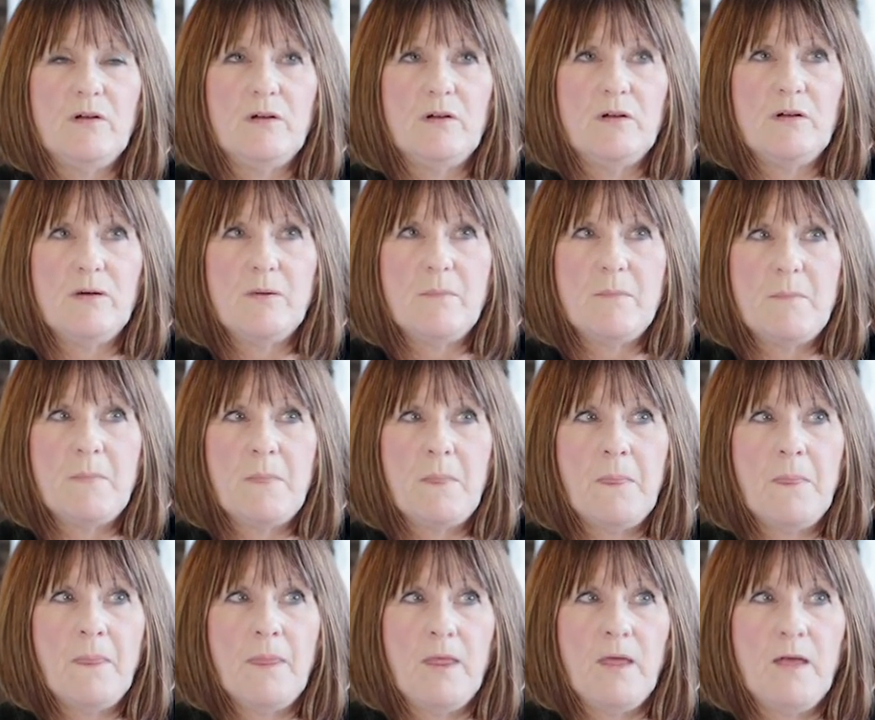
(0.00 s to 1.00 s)
A
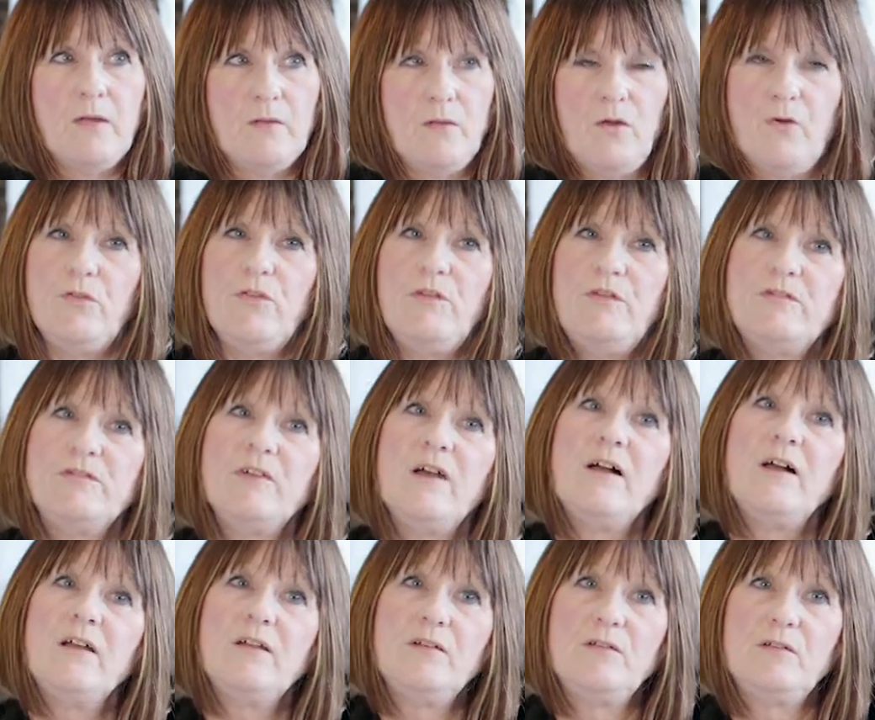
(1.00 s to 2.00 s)
lot of the
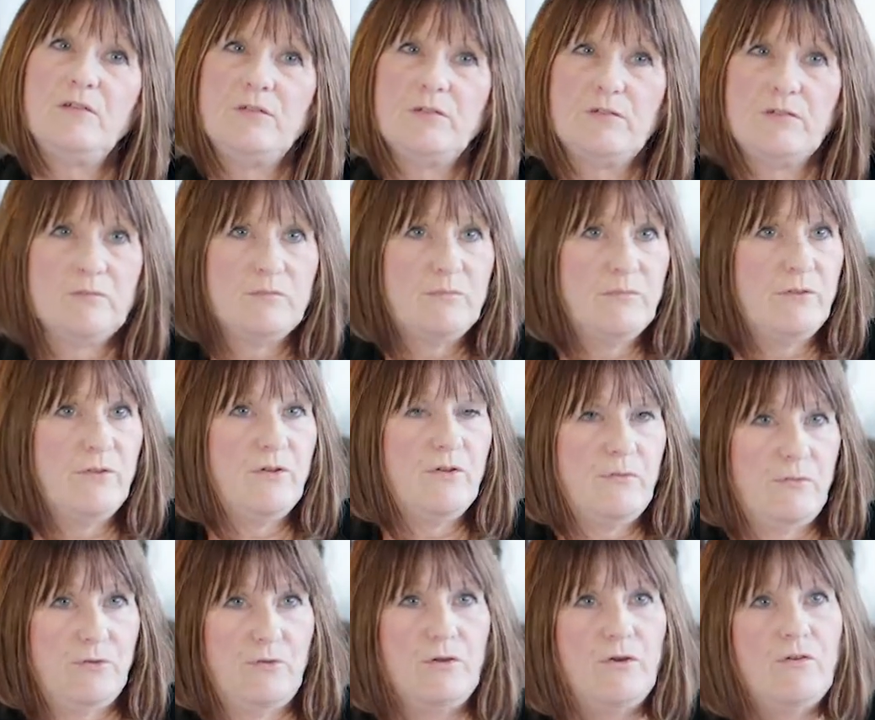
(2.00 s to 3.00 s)
designers
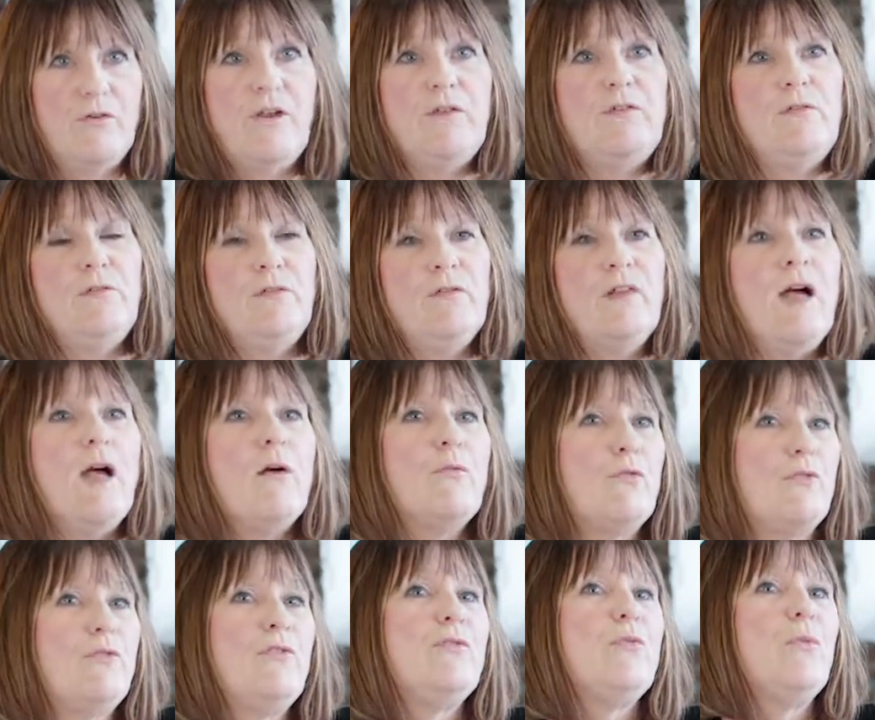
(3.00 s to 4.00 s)
with the creative flair,
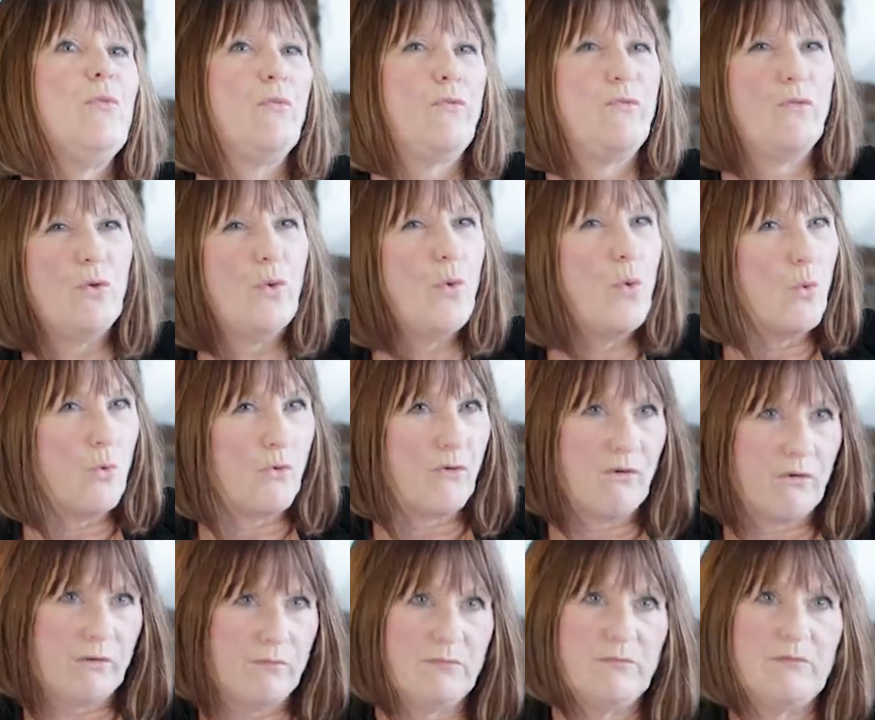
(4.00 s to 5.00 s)
because it's all
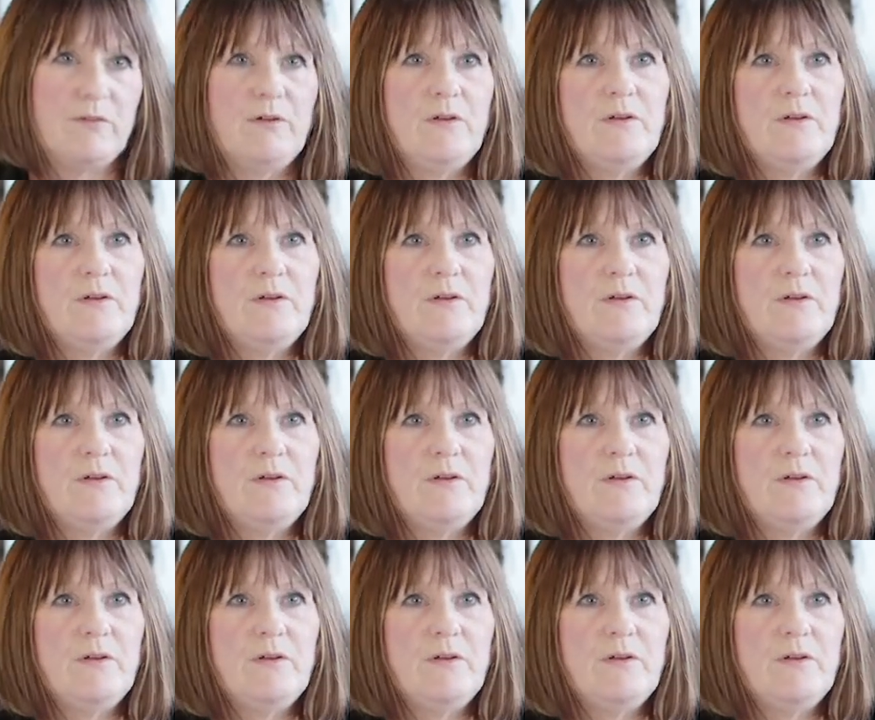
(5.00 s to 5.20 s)
floral and